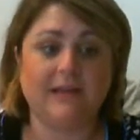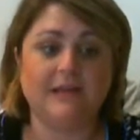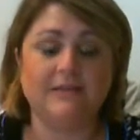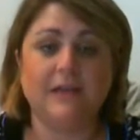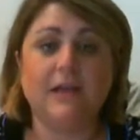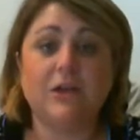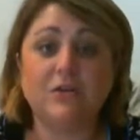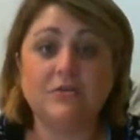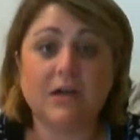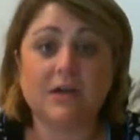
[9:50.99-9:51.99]
is
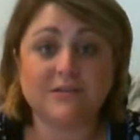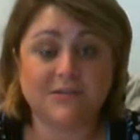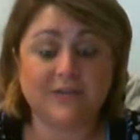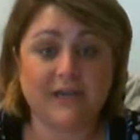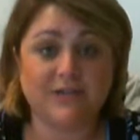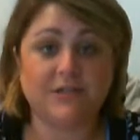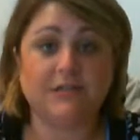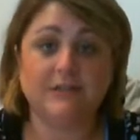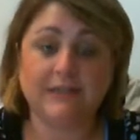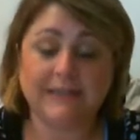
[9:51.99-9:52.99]
use
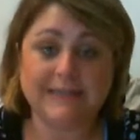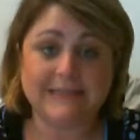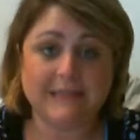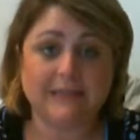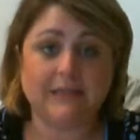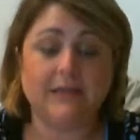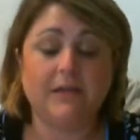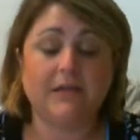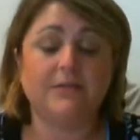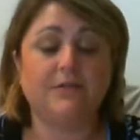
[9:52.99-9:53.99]
auscultation to listen
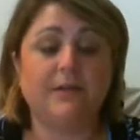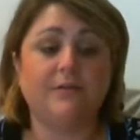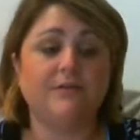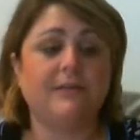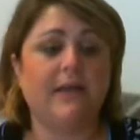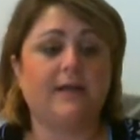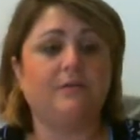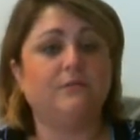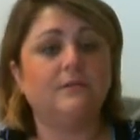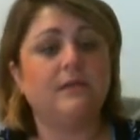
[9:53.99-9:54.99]
to those
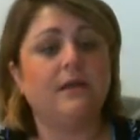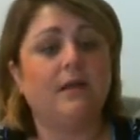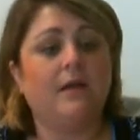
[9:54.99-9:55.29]
sounds.